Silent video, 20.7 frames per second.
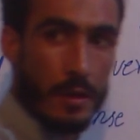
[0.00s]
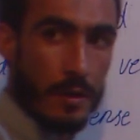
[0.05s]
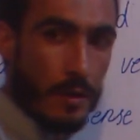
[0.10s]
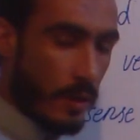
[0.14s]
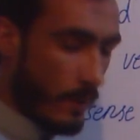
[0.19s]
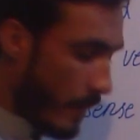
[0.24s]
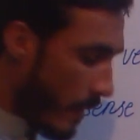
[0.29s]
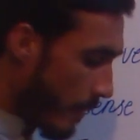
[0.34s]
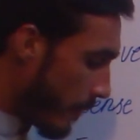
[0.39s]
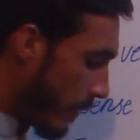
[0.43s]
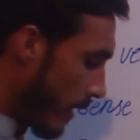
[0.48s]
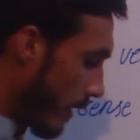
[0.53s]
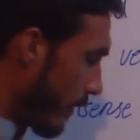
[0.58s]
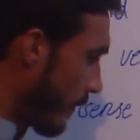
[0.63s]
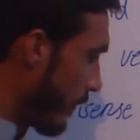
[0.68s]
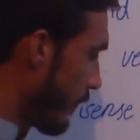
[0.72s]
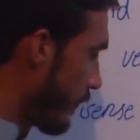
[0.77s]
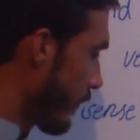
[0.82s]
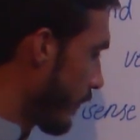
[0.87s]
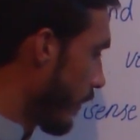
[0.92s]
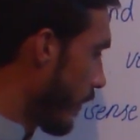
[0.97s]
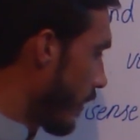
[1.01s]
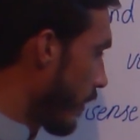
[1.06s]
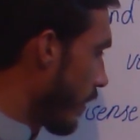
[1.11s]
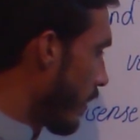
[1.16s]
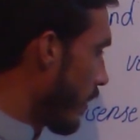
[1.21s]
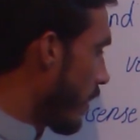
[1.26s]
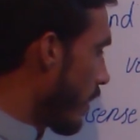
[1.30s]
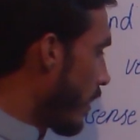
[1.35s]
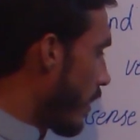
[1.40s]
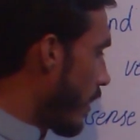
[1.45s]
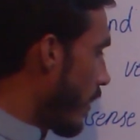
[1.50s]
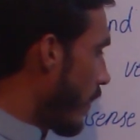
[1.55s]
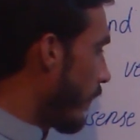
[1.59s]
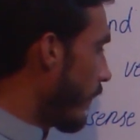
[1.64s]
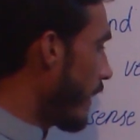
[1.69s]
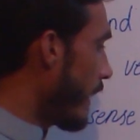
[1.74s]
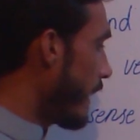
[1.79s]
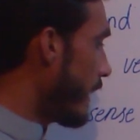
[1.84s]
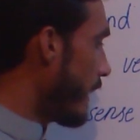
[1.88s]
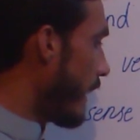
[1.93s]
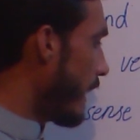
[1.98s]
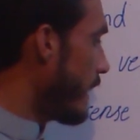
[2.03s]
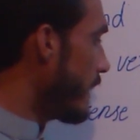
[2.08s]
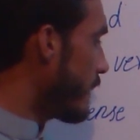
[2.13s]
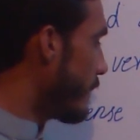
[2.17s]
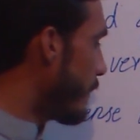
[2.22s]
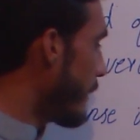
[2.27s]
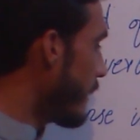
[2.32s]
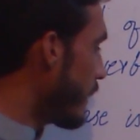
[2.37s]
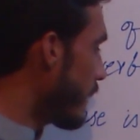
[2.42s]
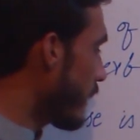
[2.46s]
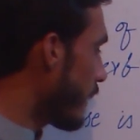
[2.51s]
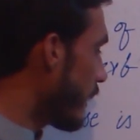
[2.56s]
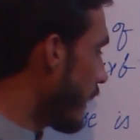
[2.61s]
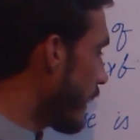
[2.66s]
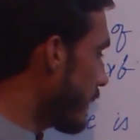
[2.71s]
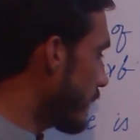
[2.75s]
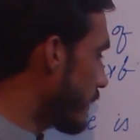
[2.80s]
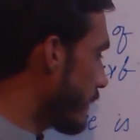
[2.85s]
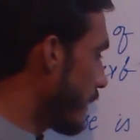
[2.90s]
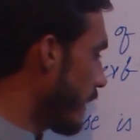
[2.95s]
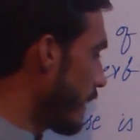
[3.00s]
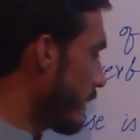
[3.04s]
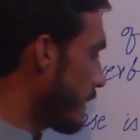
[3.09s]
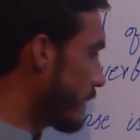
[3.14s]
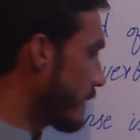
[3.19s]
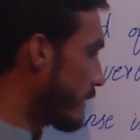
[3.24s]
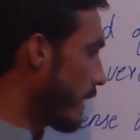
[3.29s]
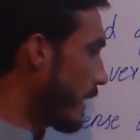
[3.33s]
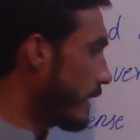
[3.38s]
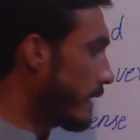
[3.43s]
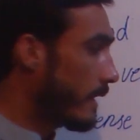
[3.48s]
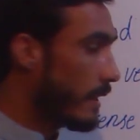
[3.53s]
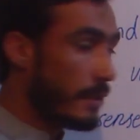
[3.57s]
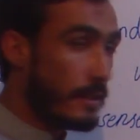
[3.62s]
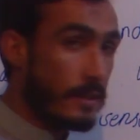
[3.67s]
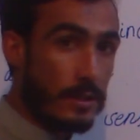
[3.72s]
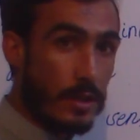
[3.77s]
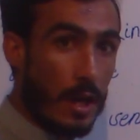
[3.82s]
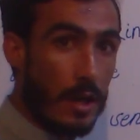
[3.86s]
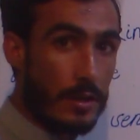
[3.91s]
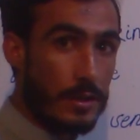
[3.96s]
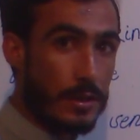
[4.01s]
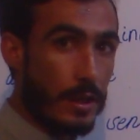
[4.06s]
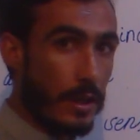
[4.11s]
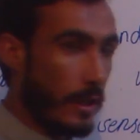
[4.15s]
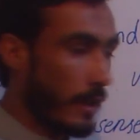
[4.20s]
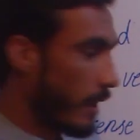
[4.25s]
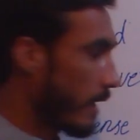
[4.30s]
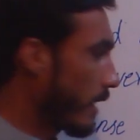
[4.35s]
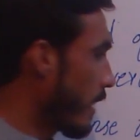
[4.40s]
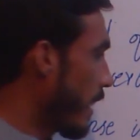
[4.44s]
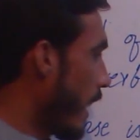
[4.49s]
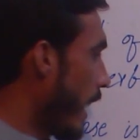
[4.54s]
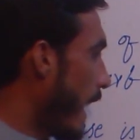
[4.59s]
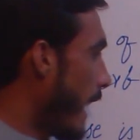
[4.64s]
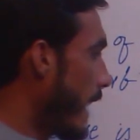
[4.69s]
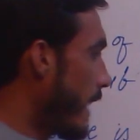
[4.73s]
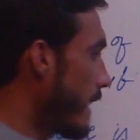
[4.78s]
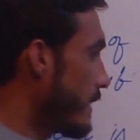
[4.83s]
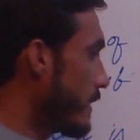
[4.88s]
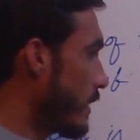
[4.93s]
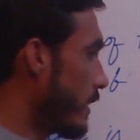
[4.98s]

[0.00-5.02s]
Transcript: Remember, when independent clause is in the starting and